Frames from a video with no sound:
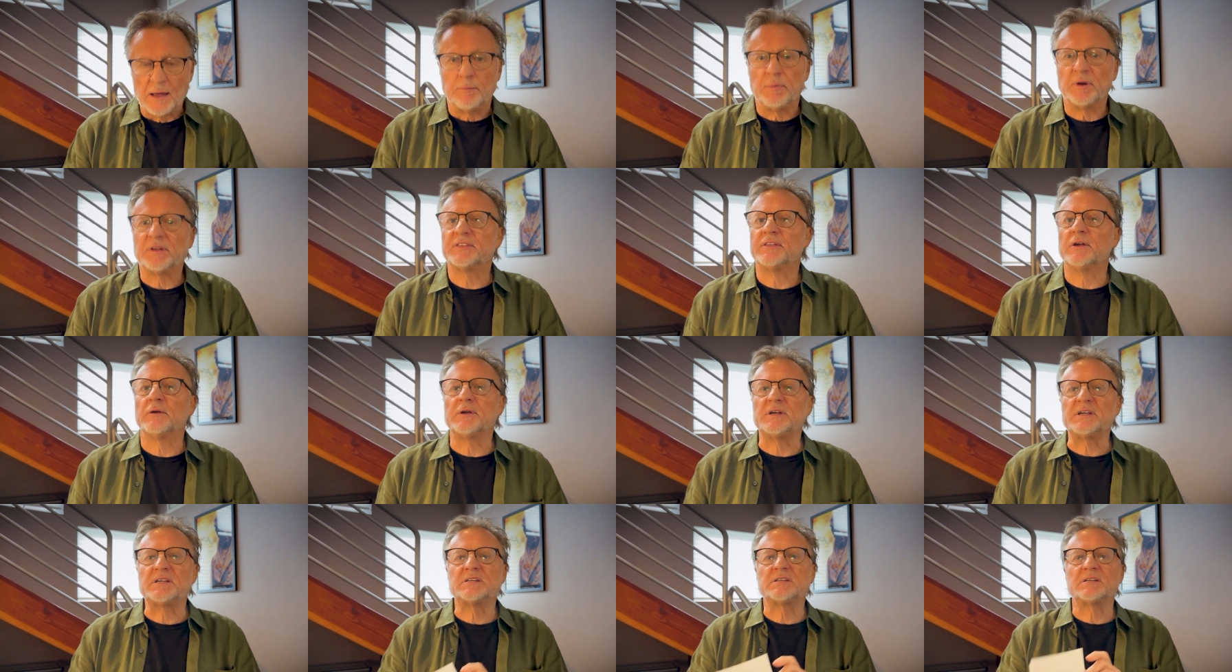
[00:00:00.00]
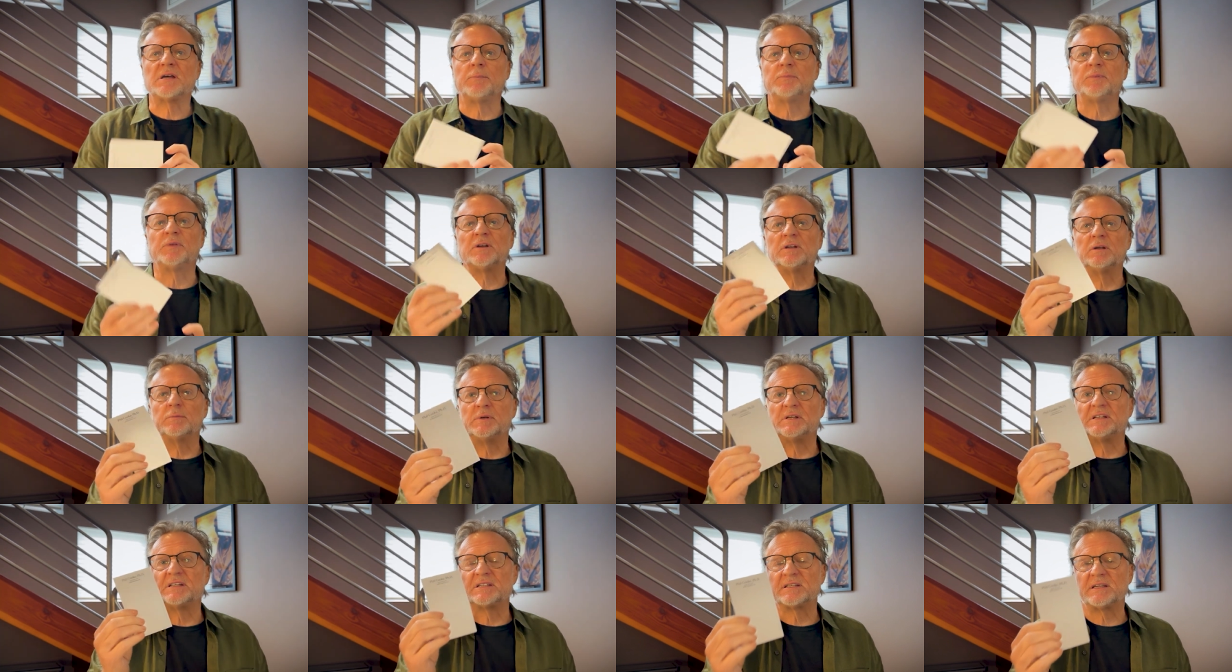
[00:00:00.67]
but there is something to
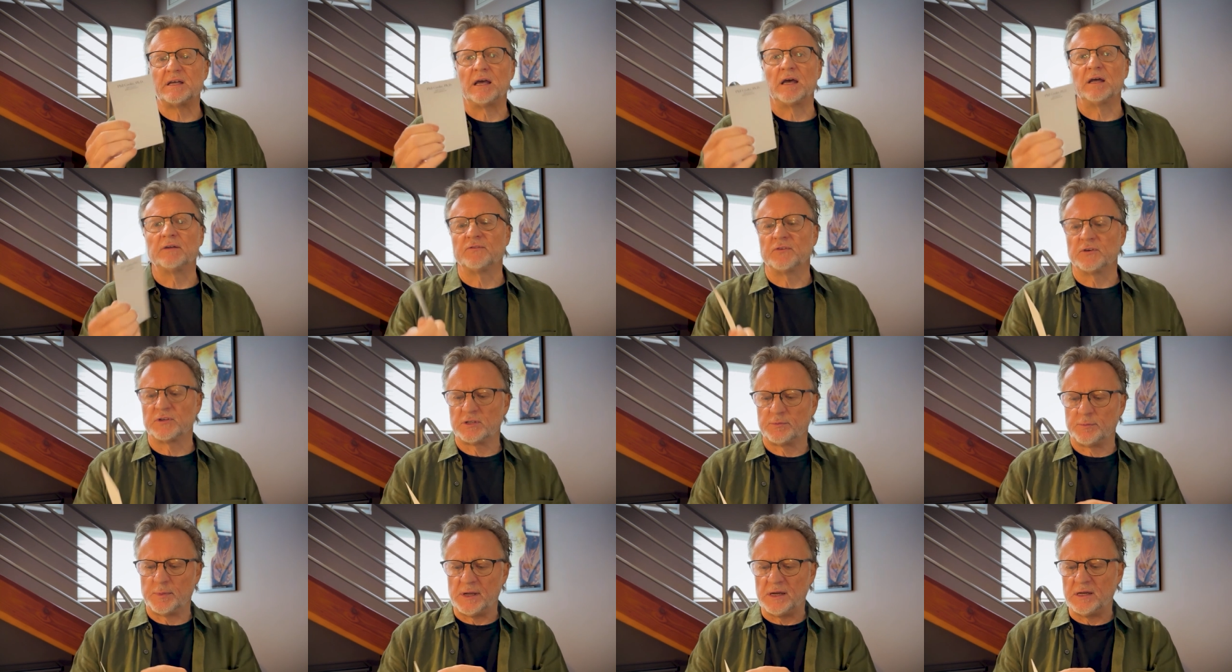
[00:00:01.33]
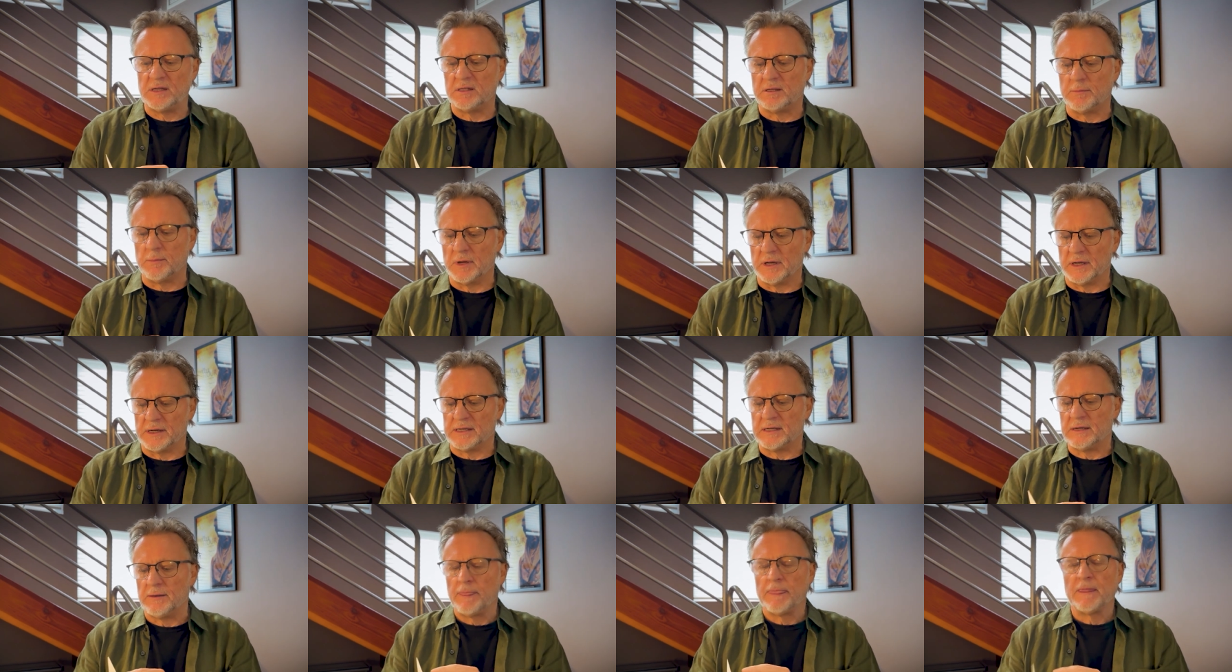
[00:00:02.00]
be said for spending the
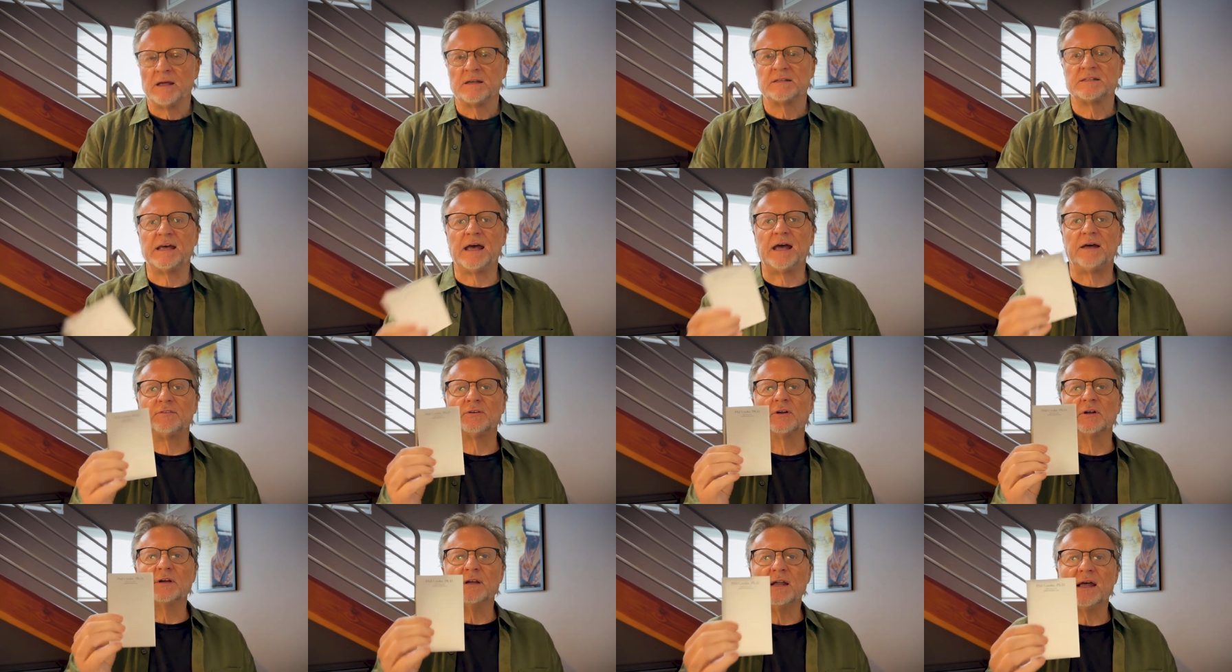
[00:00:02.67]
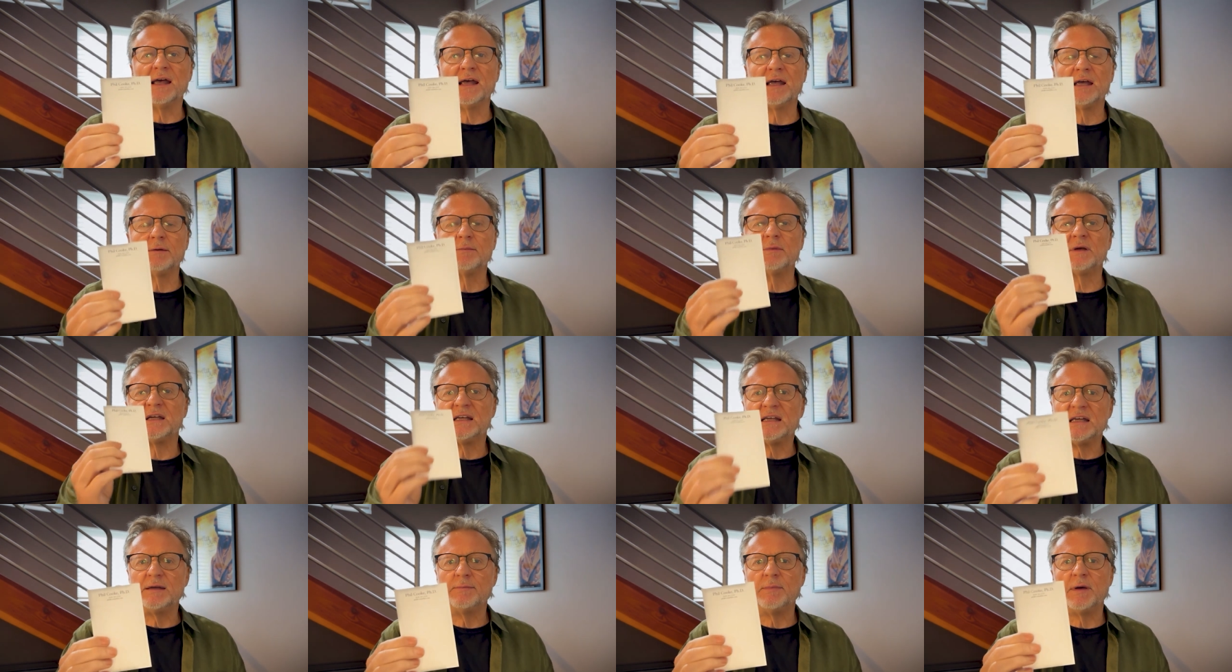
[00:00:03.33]
money to have your
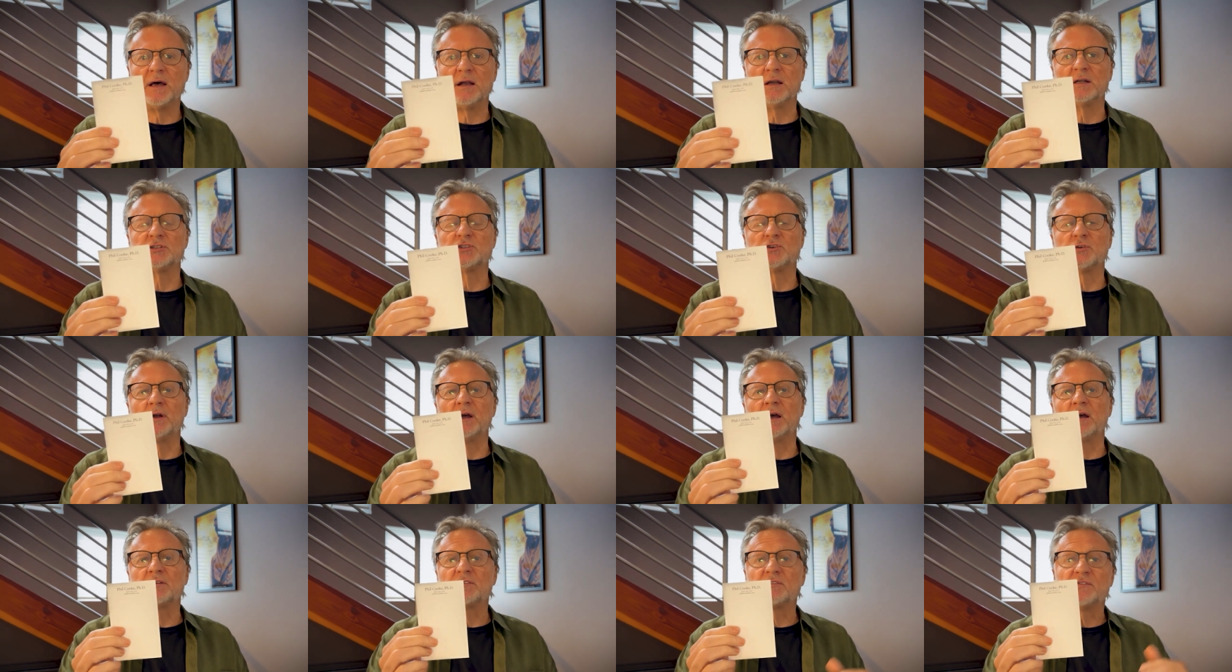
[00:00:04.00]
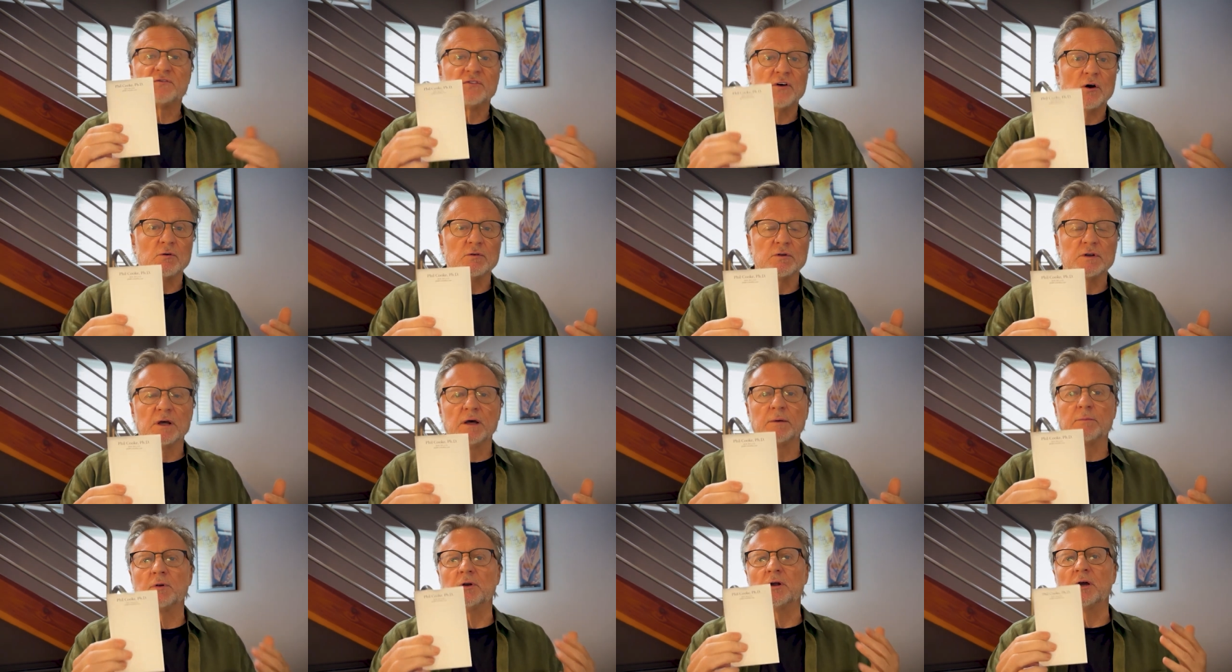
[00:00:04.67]
name, email address, phone
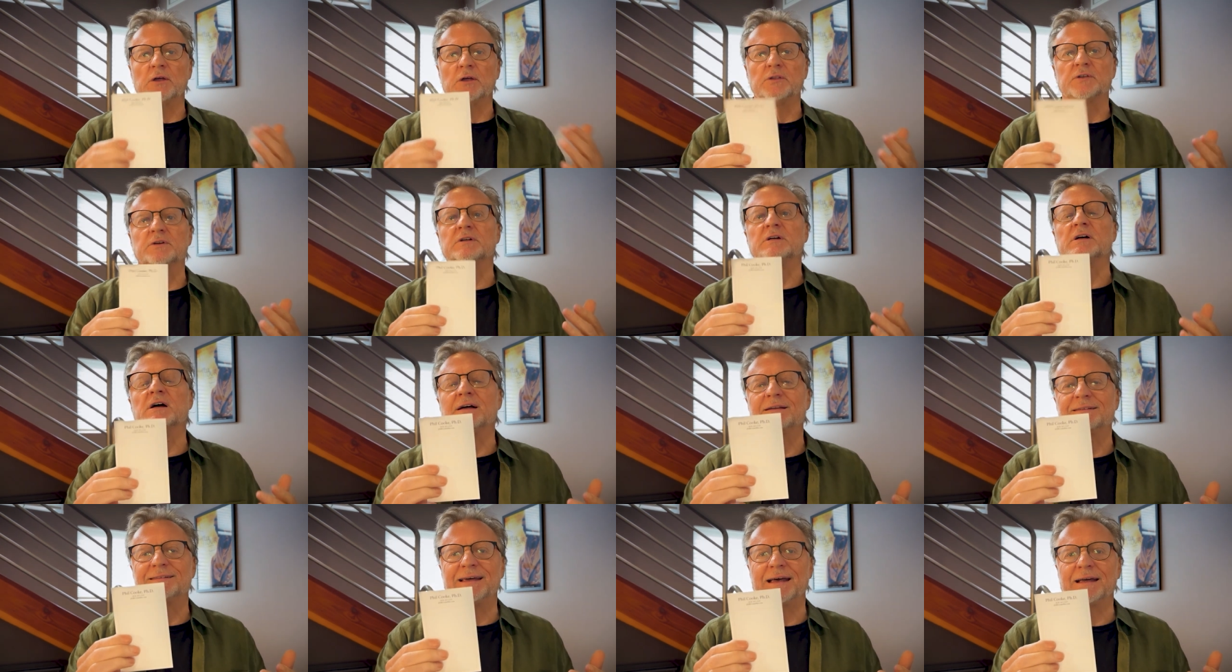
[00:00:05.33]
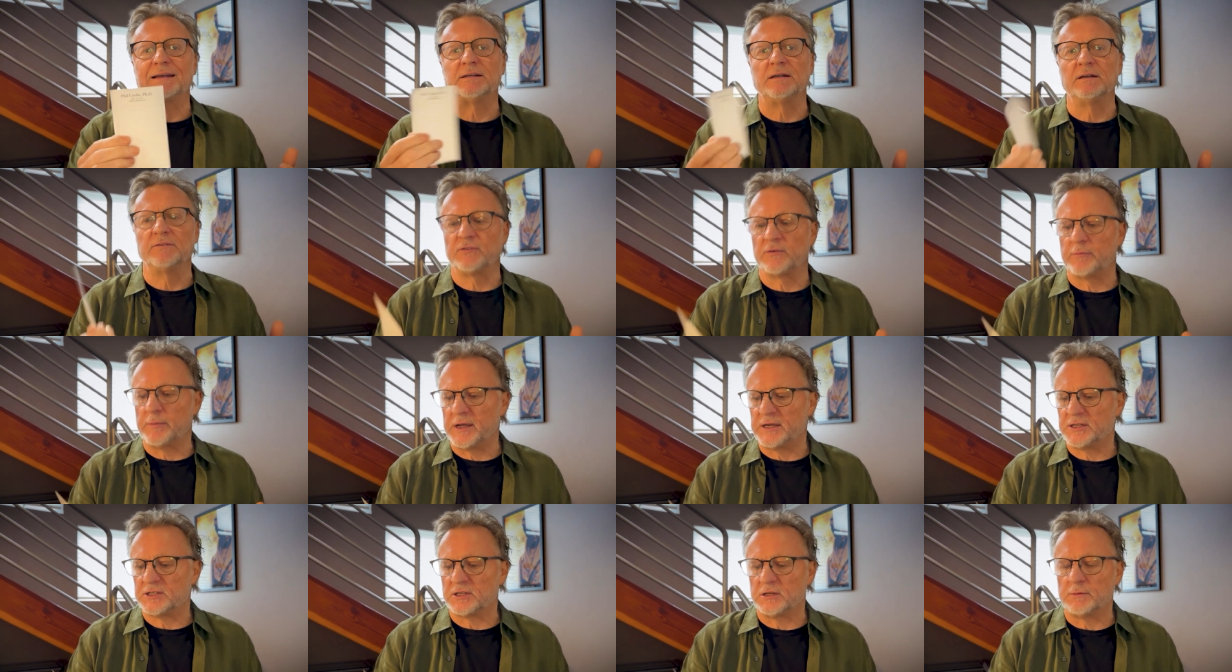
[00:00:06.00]
number, other contact
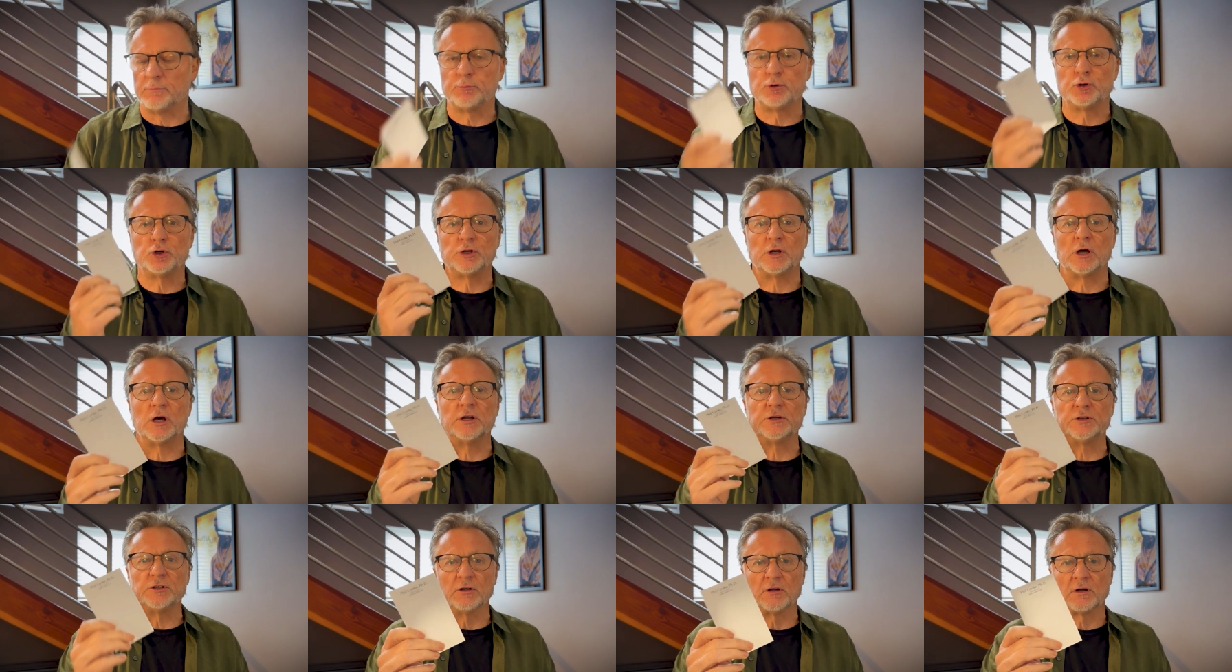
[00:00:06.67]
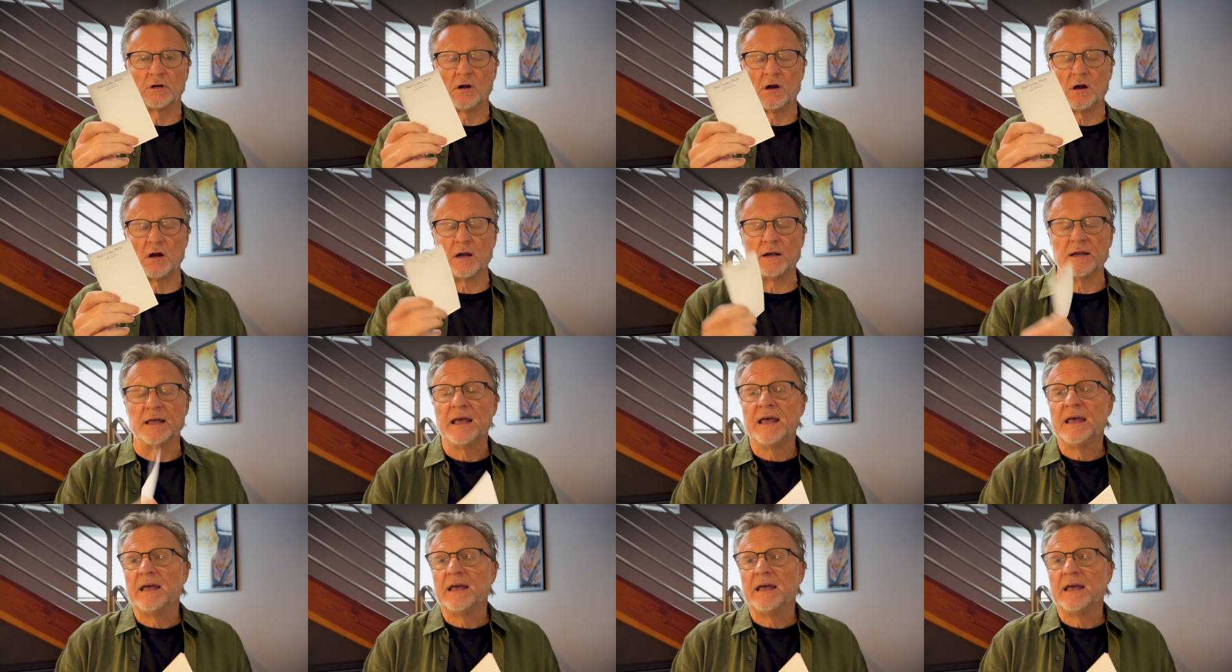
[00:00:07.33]
information put on your card.